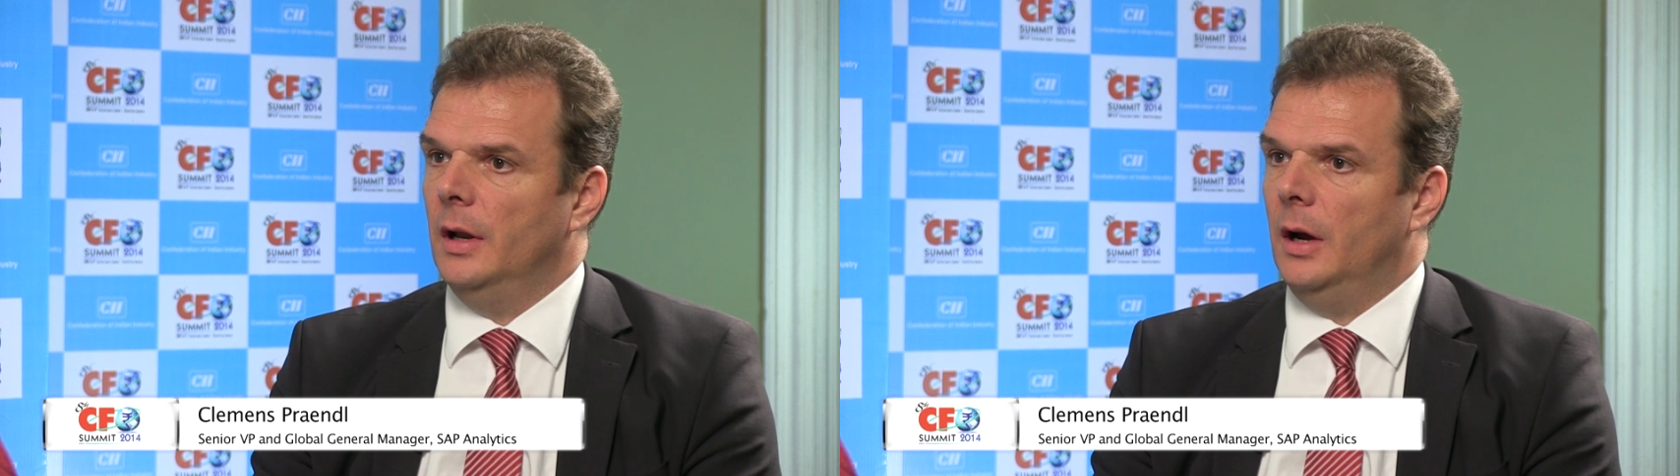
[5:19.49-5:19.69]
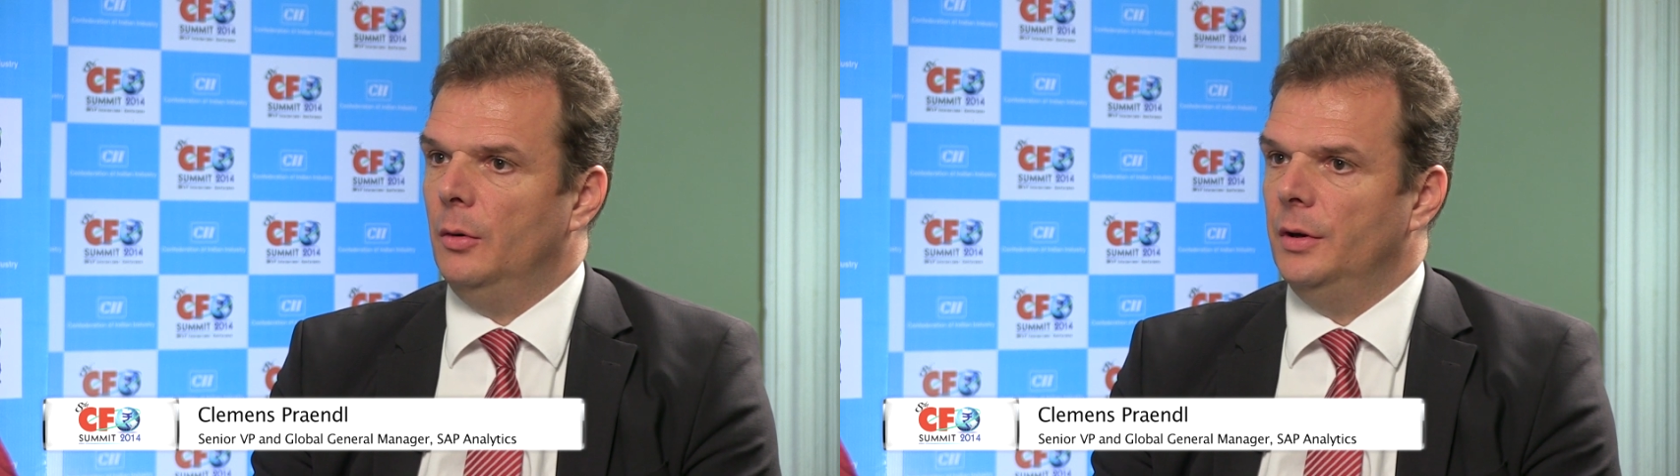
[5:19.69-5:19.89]

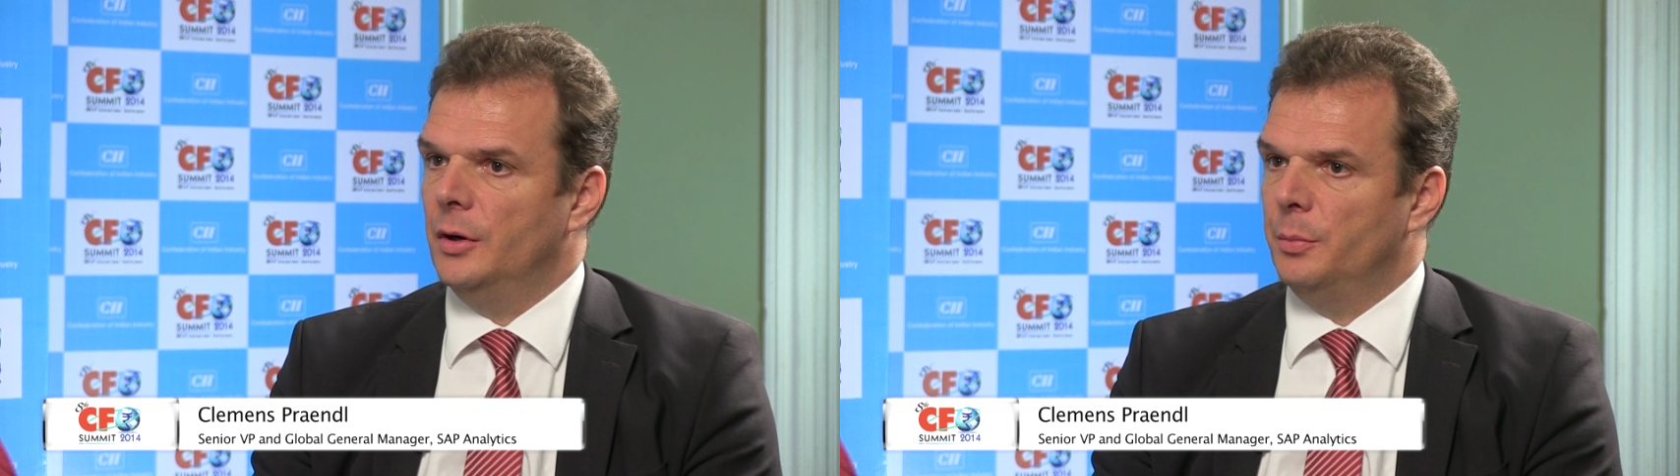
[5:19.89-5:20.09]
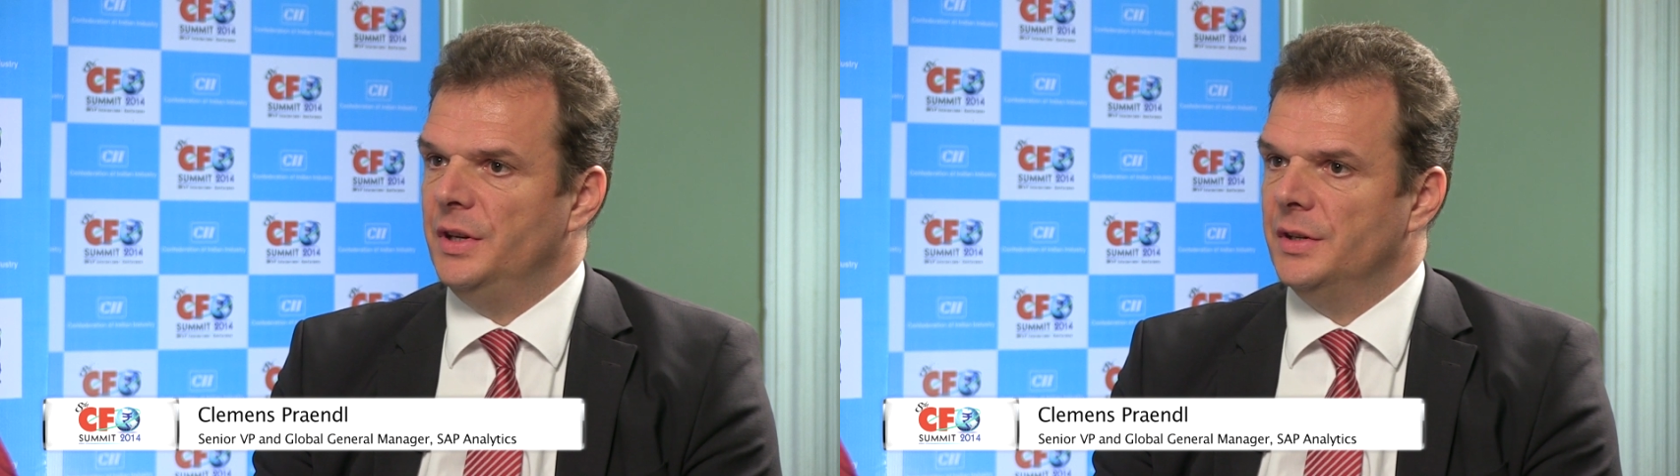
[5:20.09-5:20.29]
our
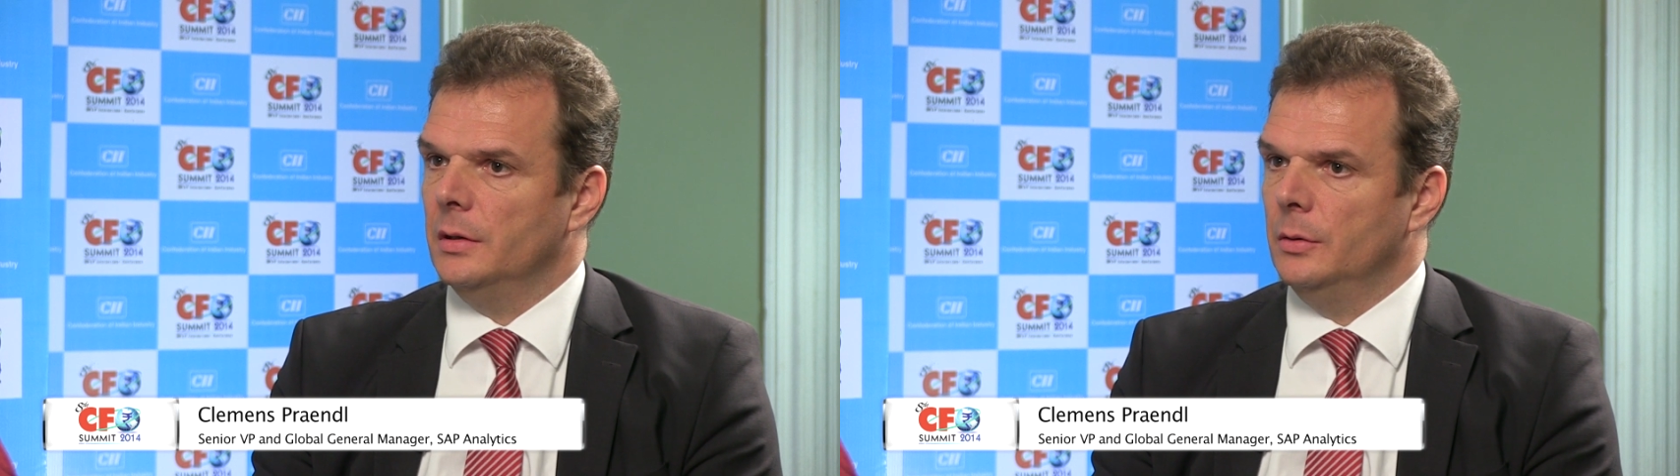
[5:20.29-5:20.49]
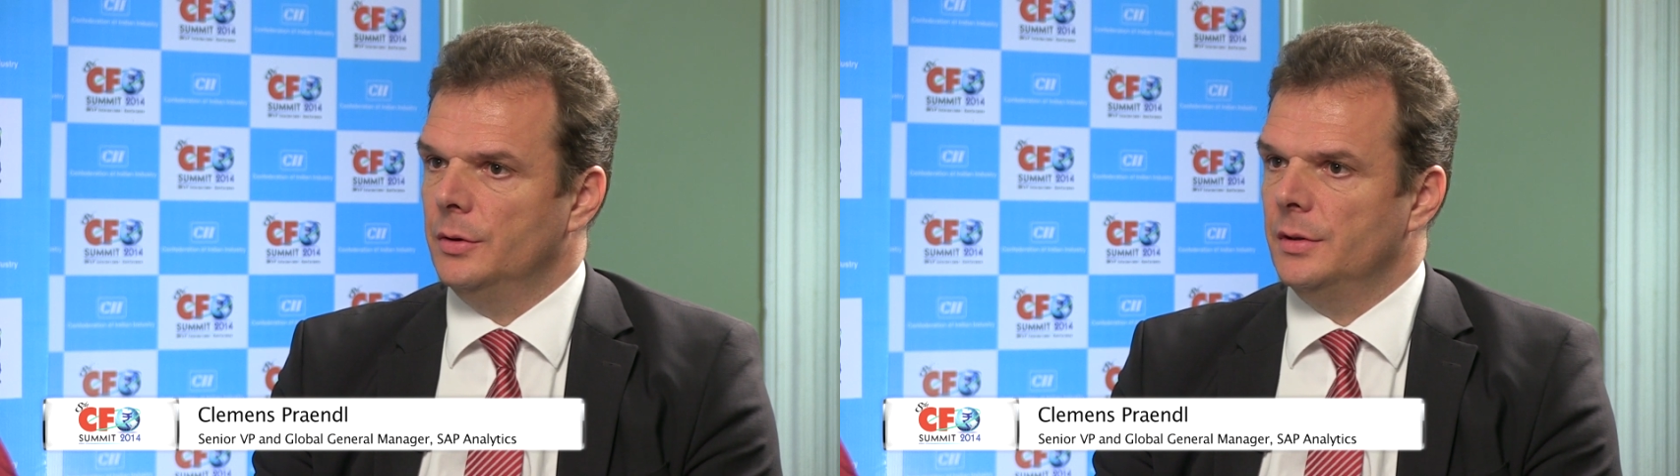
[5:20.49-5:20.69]
ERP
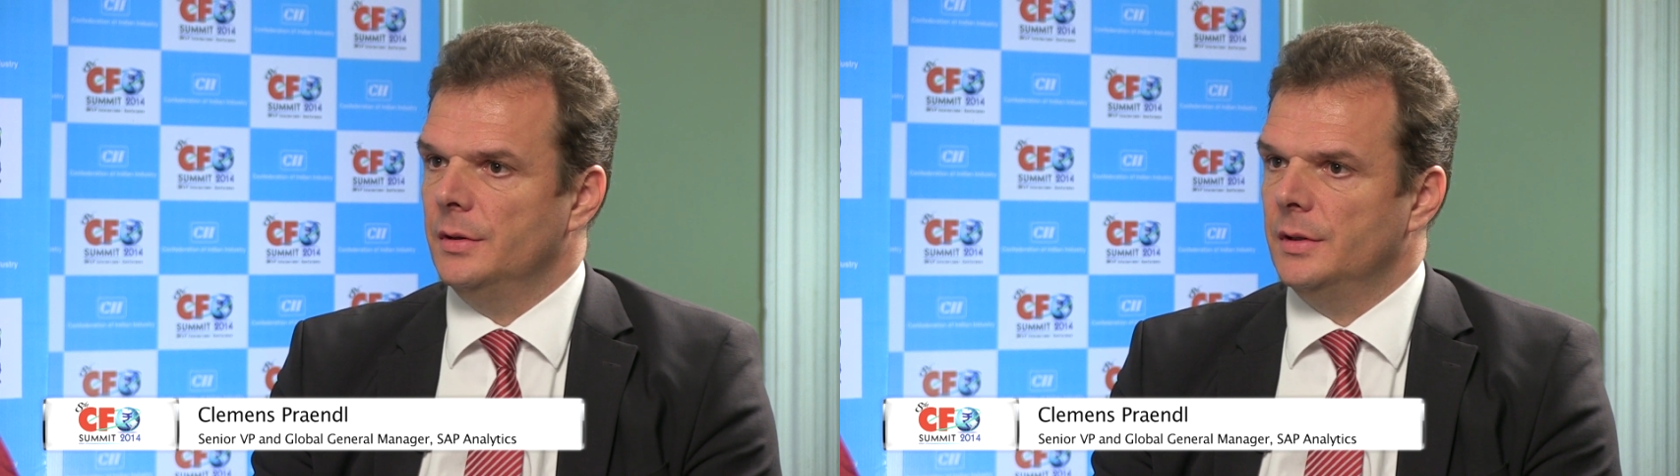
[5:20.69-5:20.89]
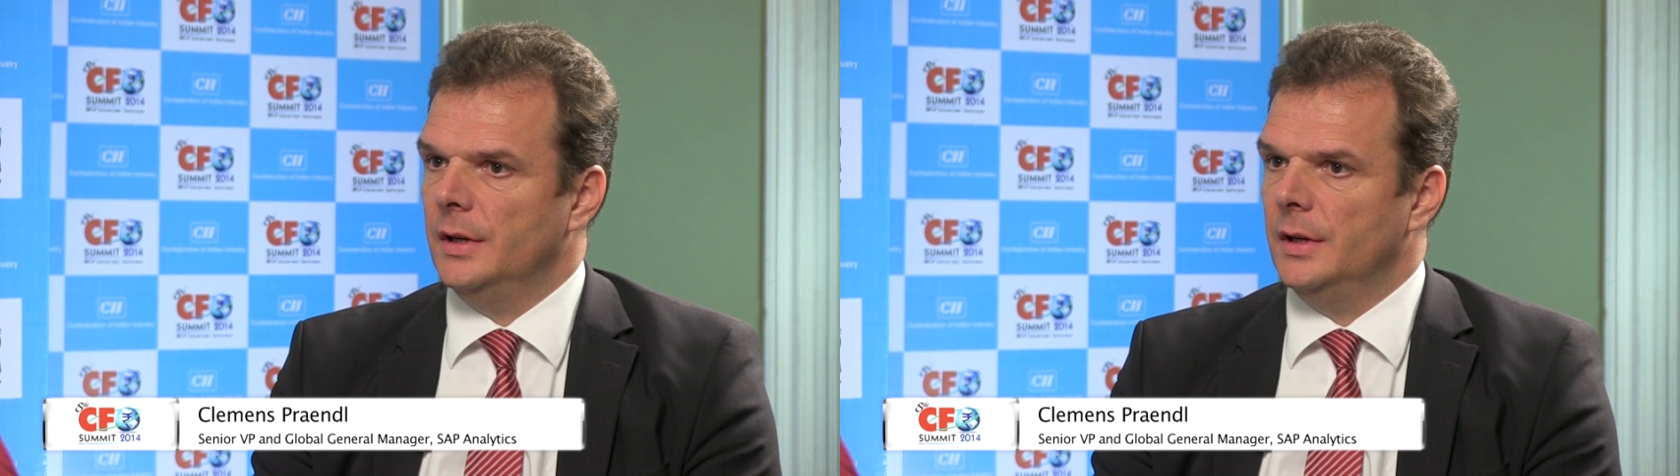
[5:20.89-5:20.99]
solutions